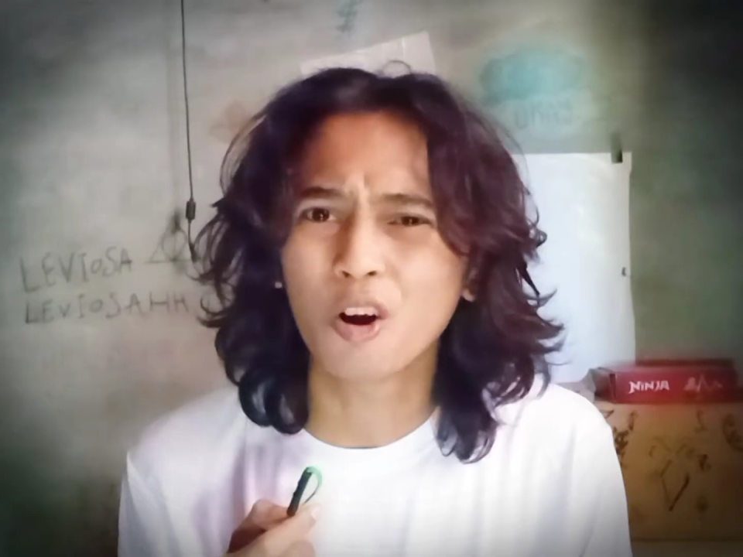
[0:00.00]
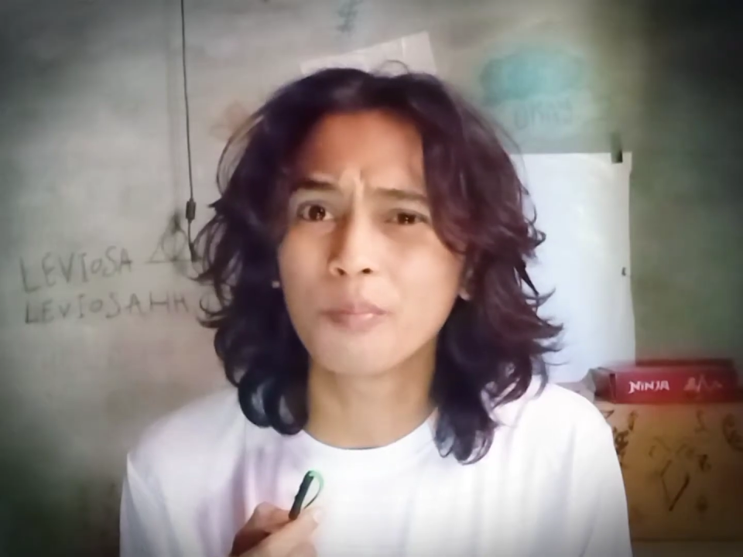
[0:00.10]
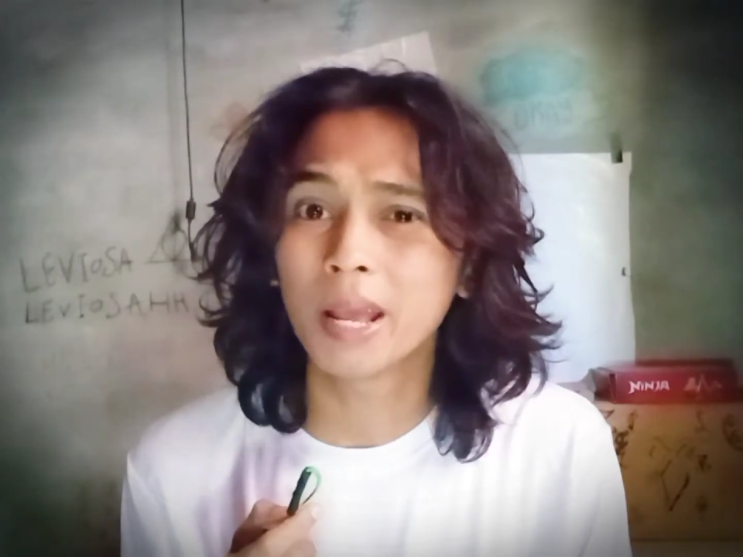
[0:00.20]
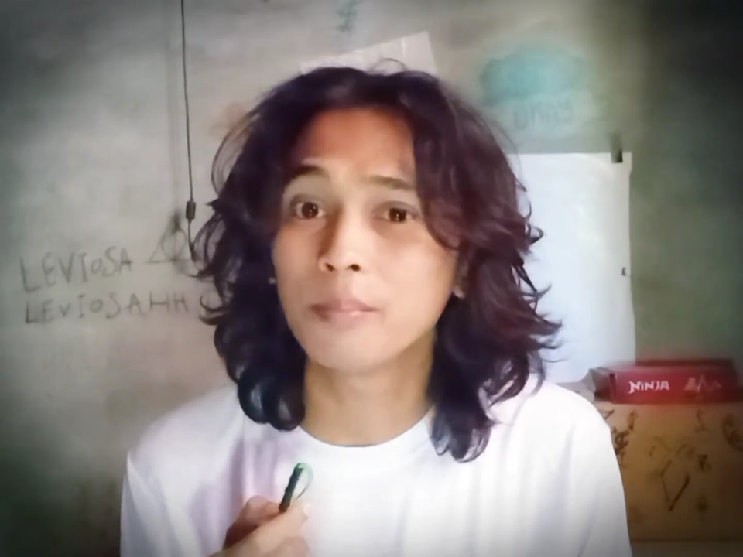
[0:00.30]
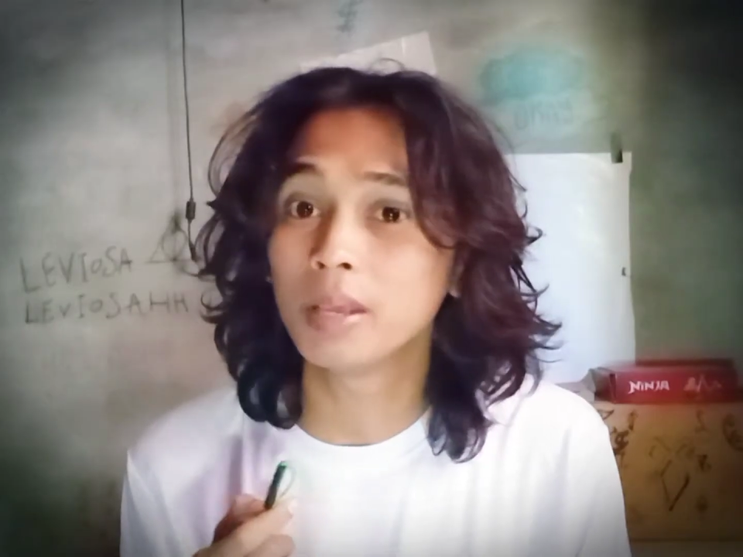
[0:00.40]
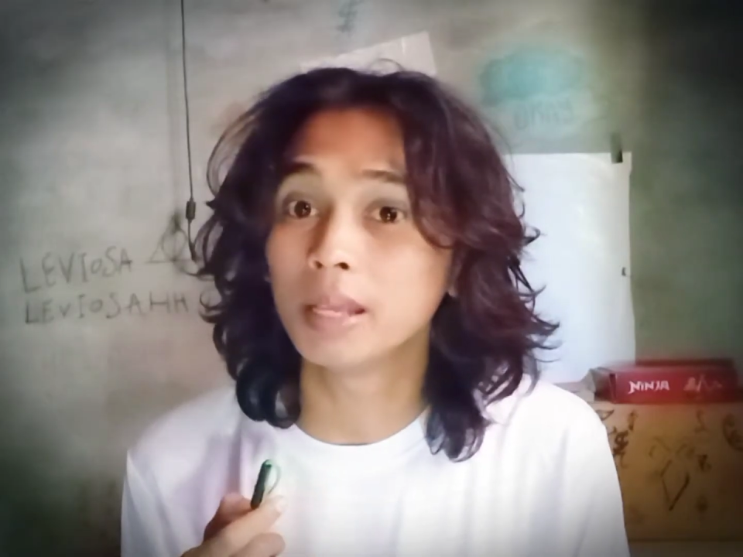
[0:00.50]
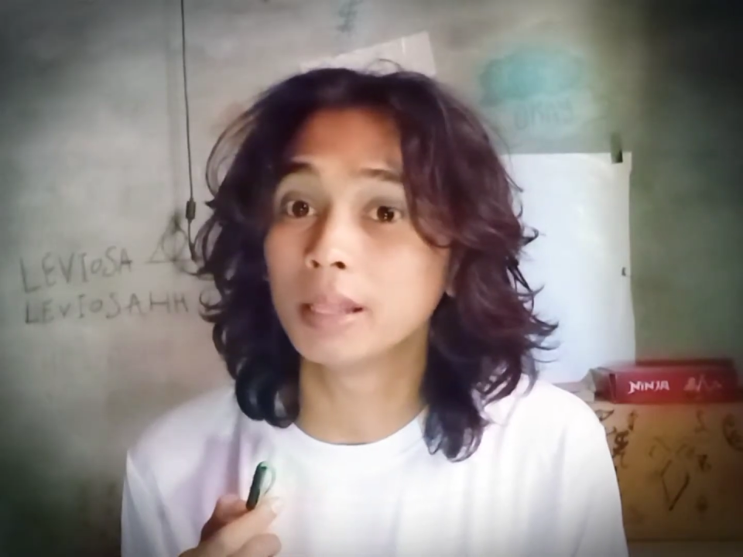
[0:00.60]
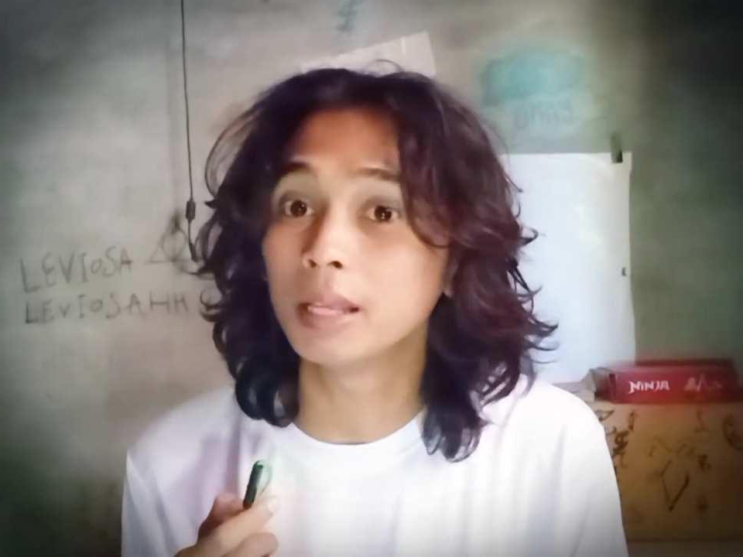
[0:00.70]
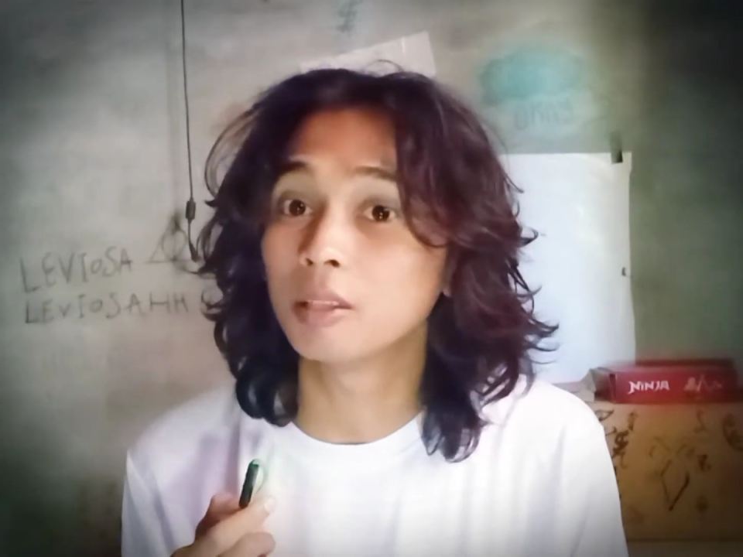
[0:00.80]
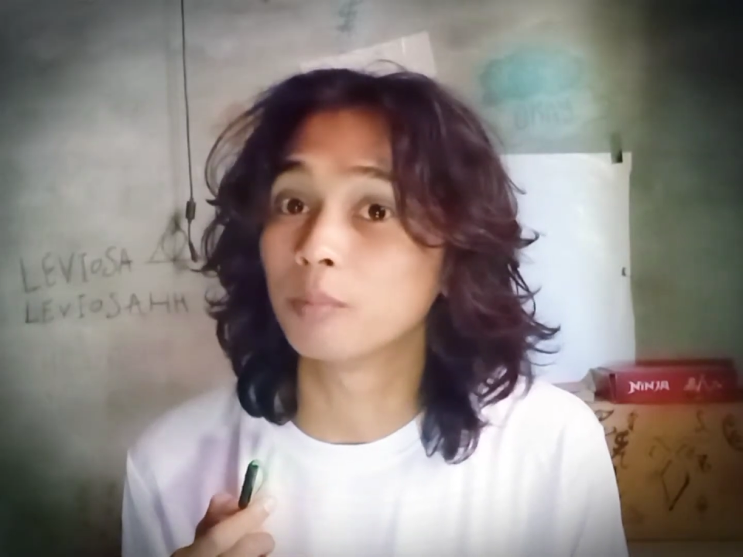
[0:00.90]
Or maybe
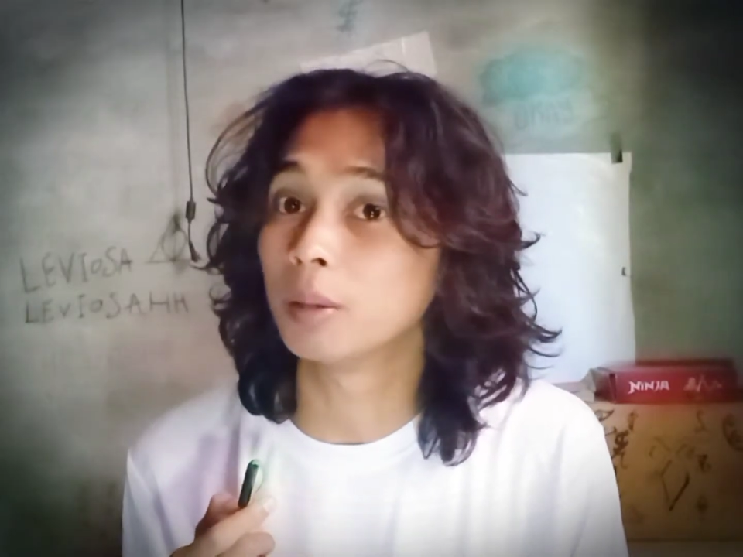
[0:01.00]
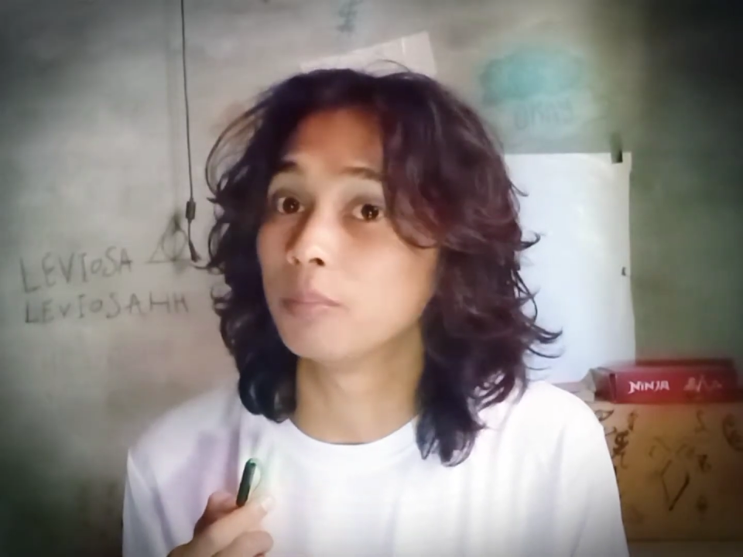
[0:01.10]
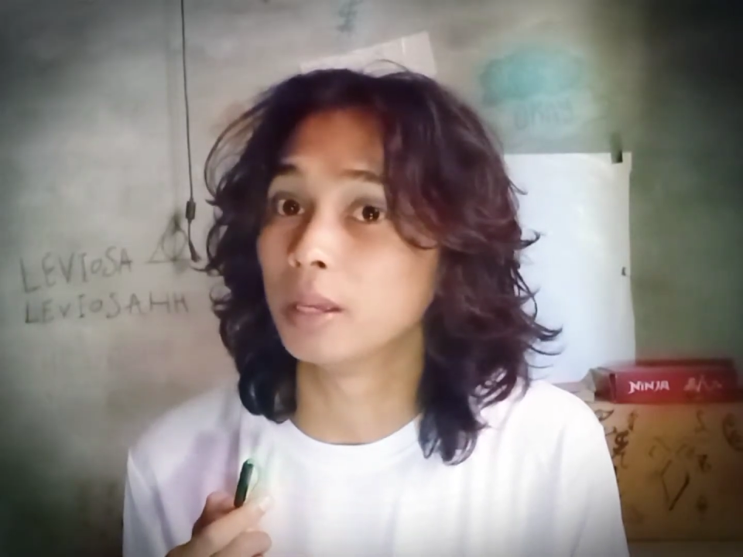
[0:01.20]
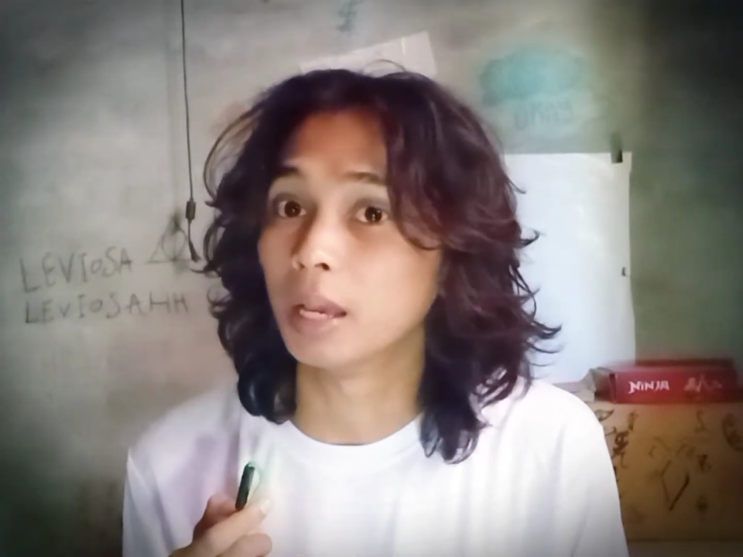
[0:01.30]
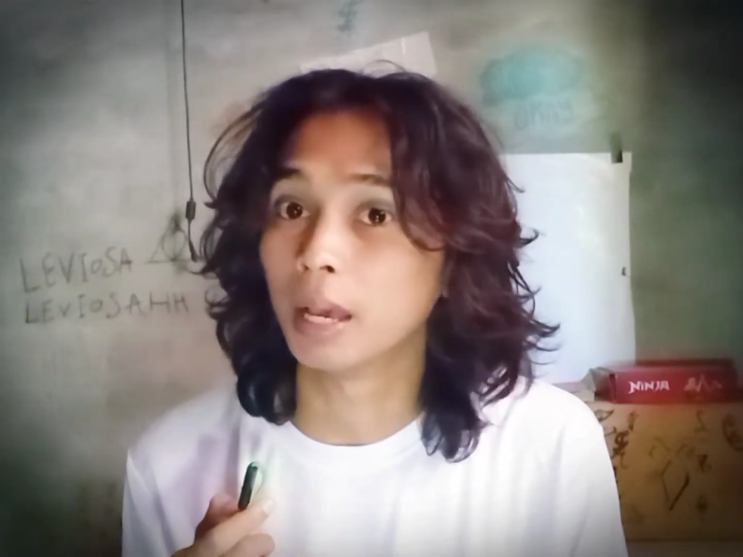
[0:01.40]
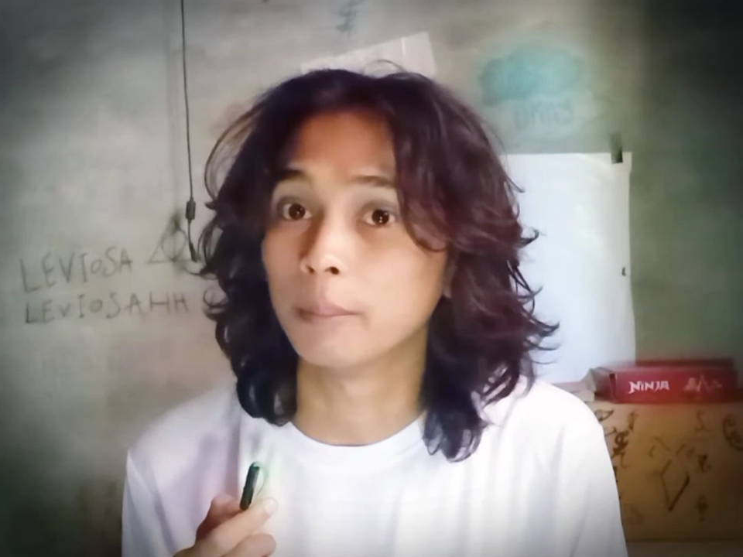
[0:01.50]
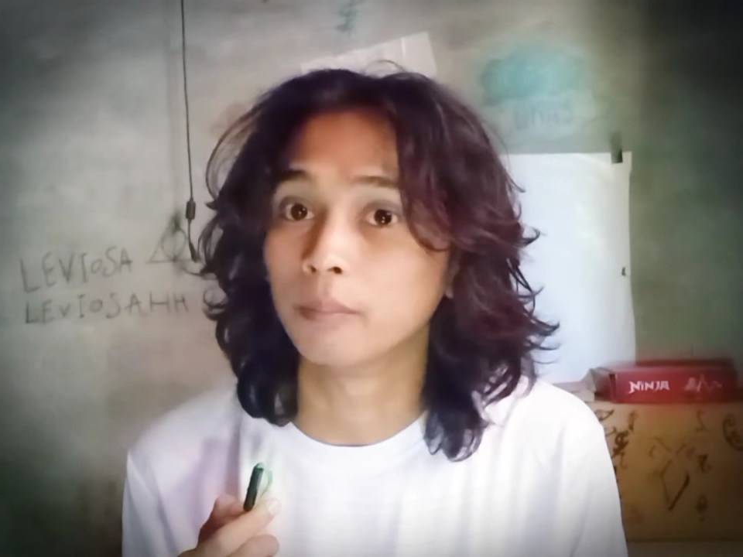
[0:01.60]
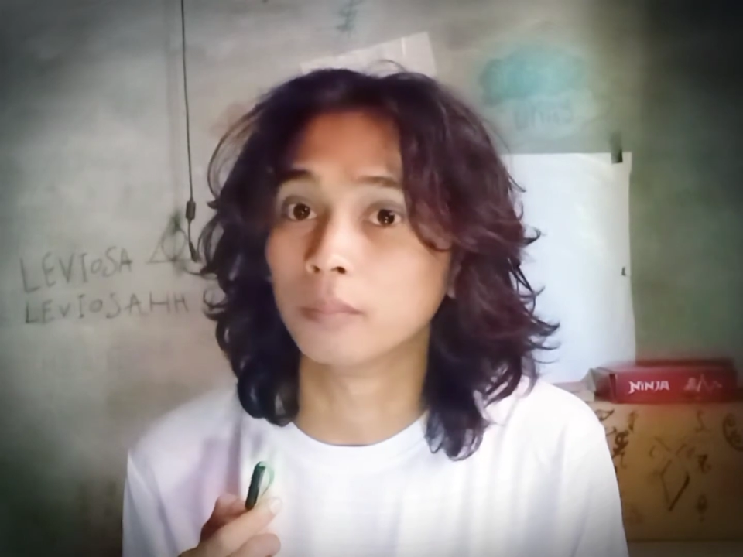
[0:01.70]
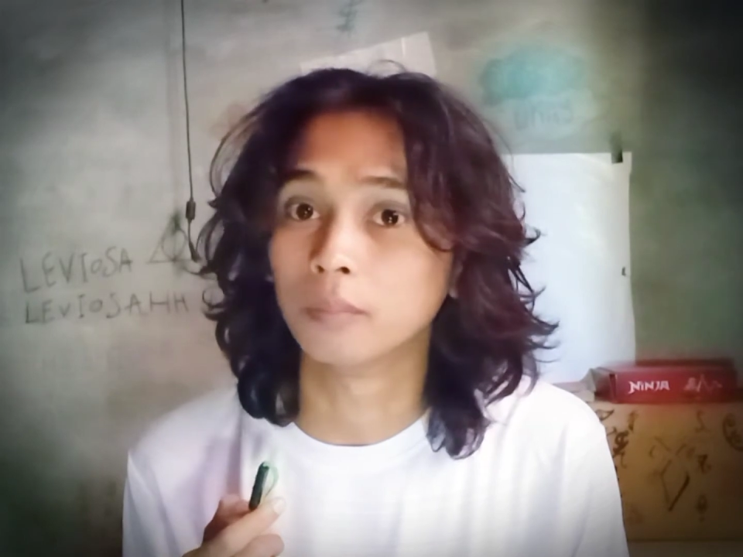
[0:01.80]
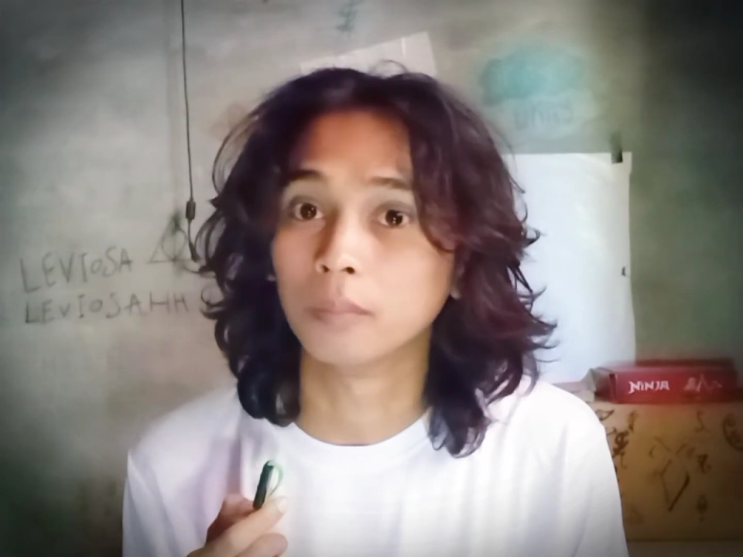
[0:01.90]
it is. Maybe
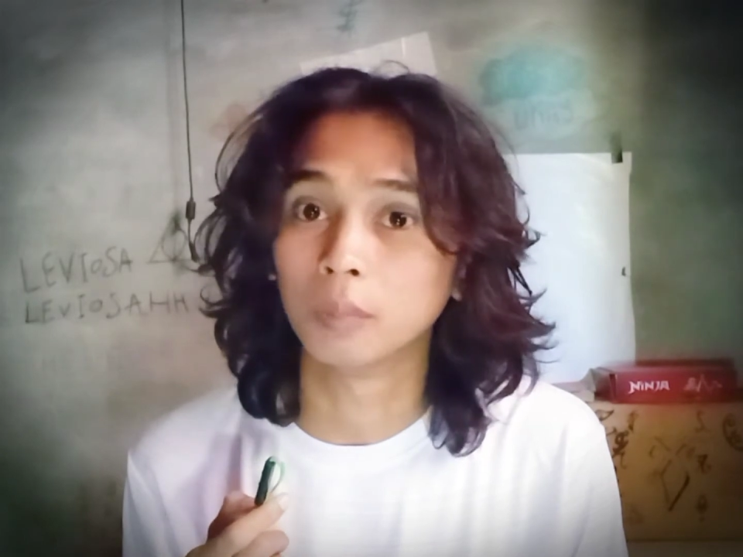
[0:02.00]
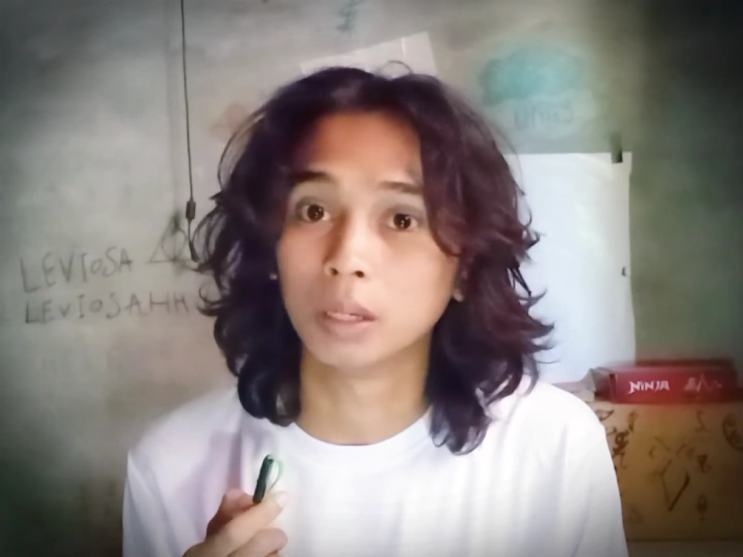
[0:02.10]
I'm